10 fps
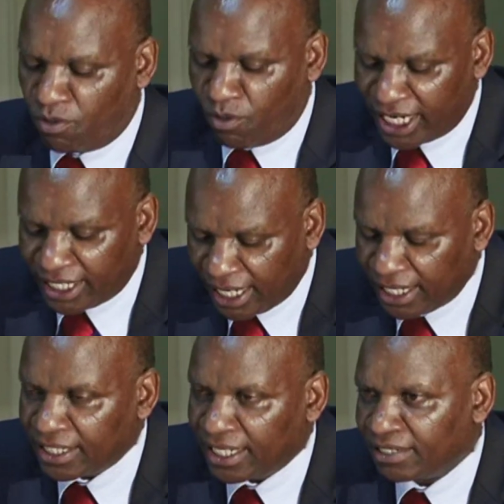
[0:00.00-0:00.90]

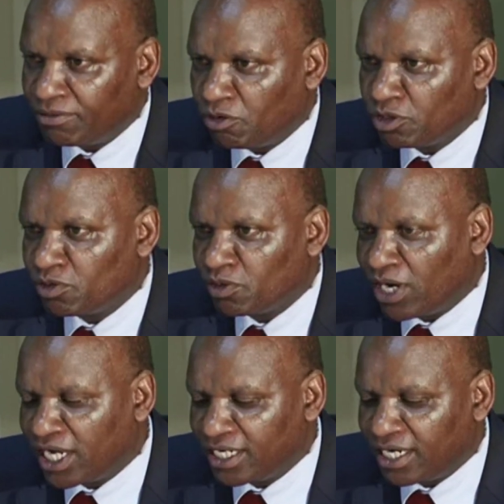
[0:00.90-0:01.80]
wider than what we
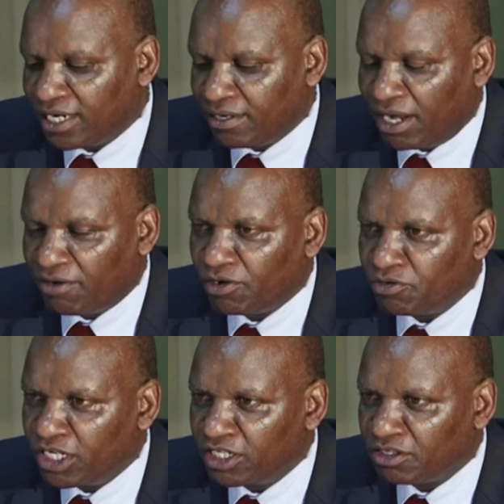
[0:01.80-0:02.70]
were in a
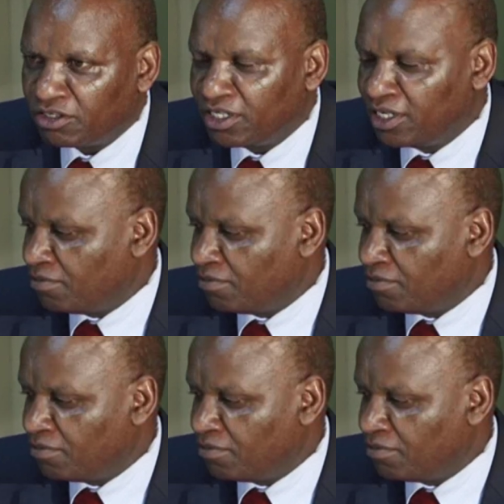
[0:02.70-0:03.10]
foundation,